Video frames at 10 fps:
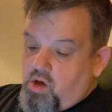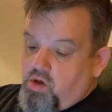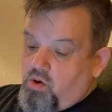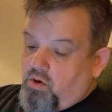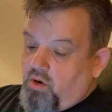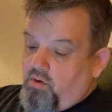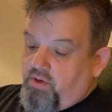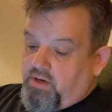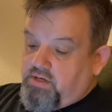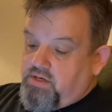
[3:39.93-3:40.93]
Your
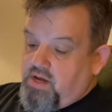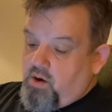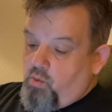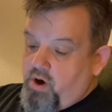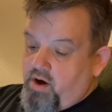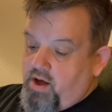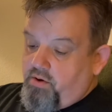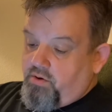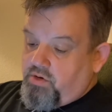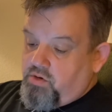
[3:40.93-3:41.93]
clothing did not wear
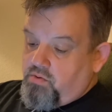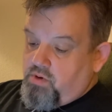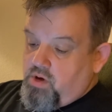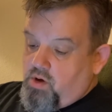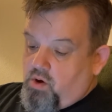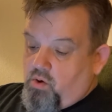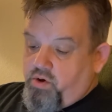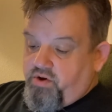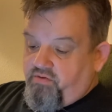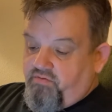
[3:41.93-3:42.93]
out on you,
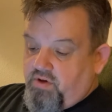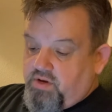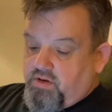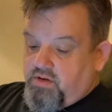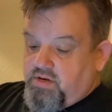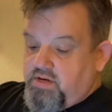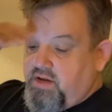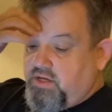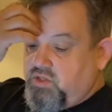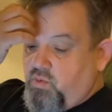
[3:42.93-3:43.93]
or your foot did
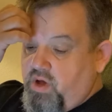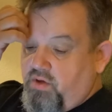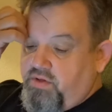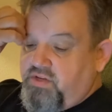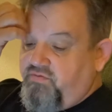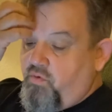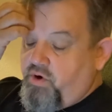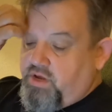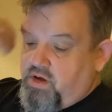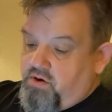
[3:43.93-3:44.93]
not swell these
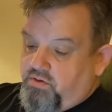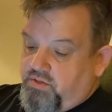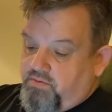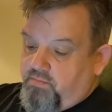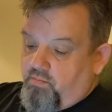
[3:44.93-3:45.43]
forty years.